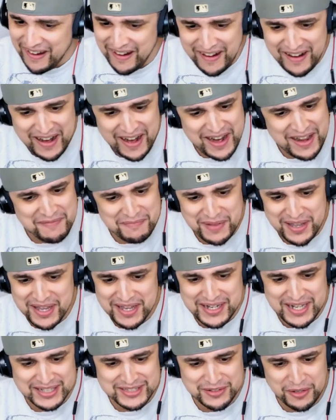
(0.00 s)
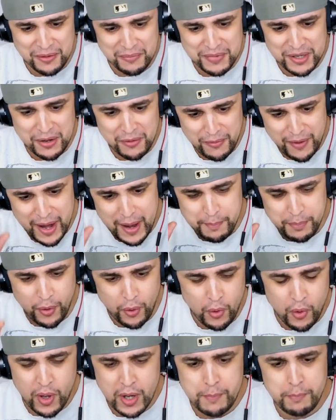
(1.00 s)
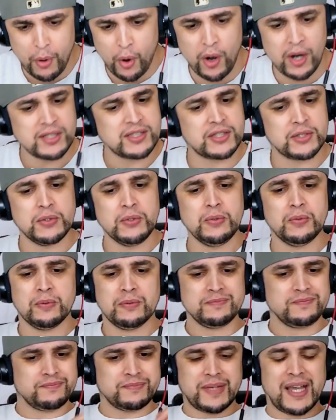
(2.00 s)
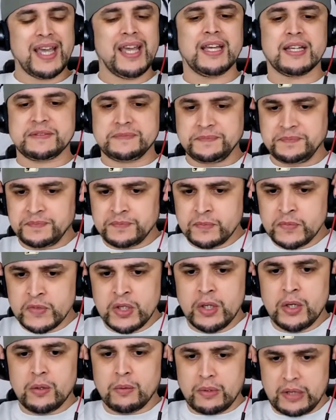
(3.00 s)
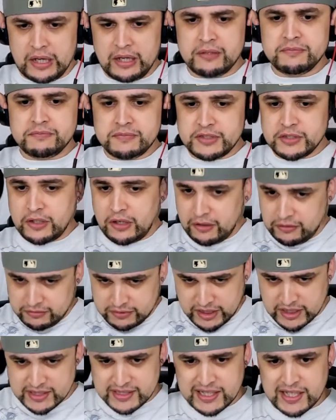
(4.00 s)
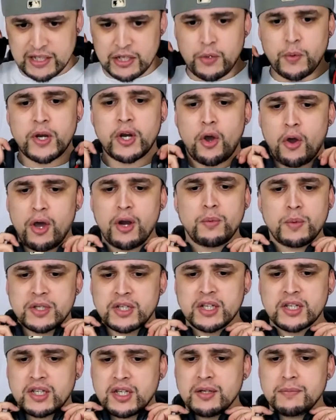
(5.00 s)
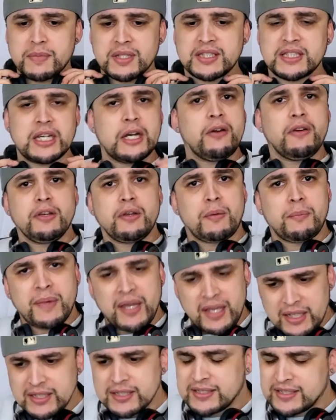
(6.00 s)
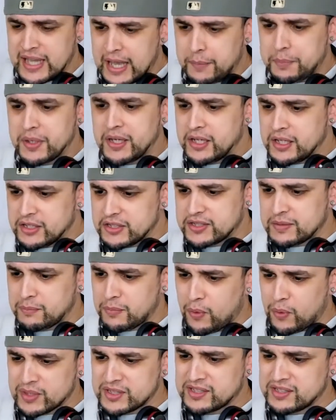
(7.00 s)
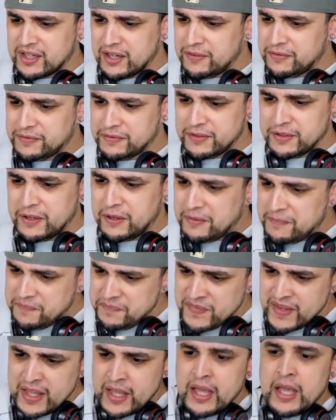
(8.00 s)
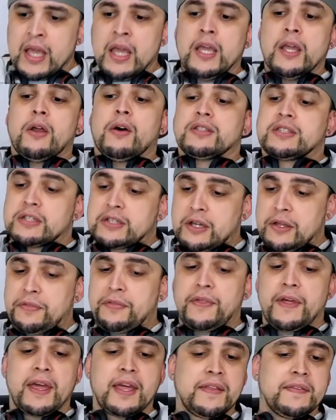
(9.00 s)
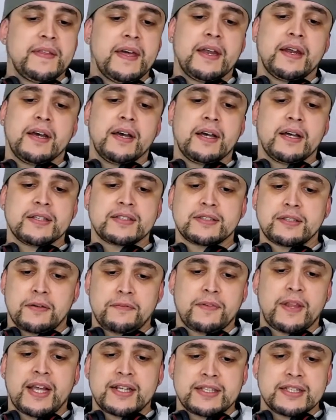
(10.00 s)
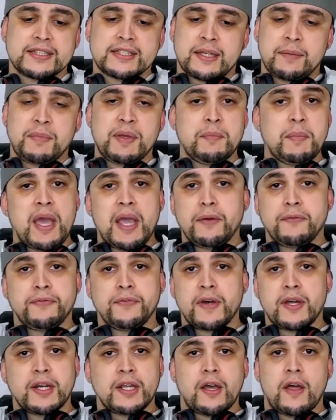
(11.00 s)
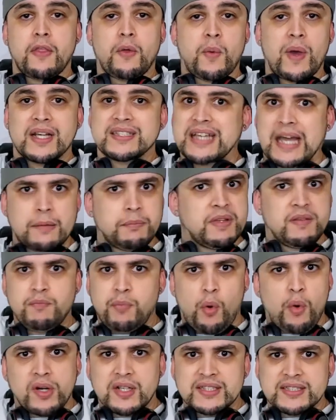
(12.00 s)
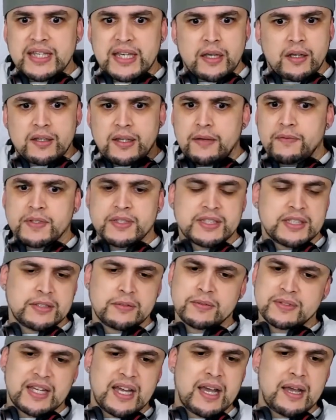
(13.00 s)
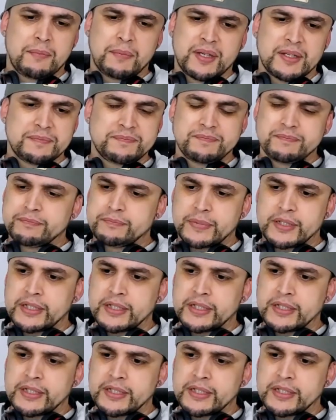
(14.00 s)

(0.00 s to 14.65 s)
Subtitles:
All right, man, that's going to be a wrap on part two. Man, well, you know, continuing on with the good material, man. He's tapping into some more stuff, you know. You know, it's a good thing that stuff like this can be made funny. Otherwise, I'd be bored as hell every single time, man.